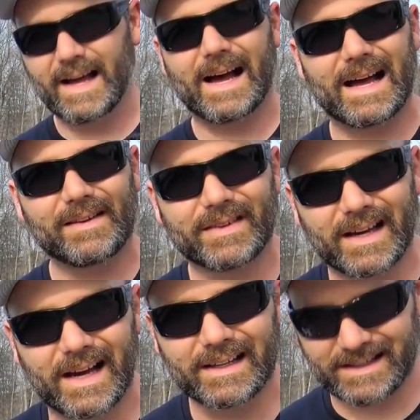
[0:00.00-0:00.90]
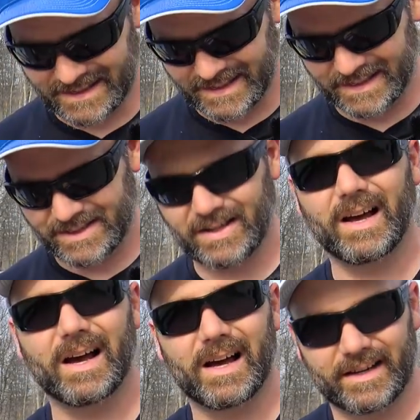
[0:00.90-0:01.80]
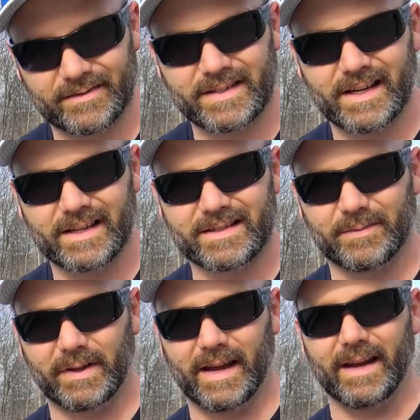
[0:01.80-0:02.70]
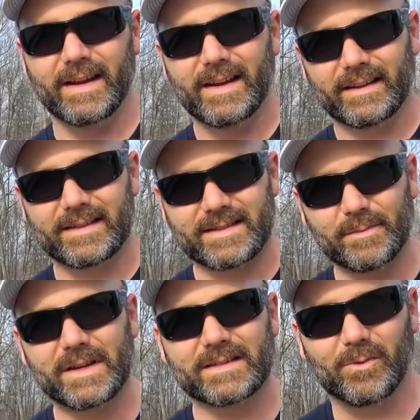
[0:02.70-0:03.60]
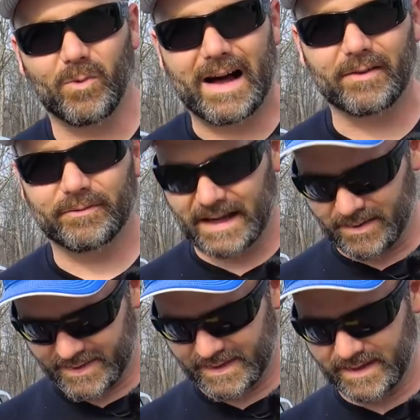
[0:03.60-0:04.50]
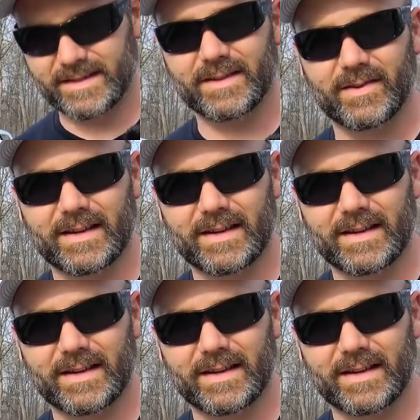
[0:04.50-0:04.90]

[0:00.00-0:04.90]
I've got a ton of seeds to plant. They sent me some wildflower seeds too.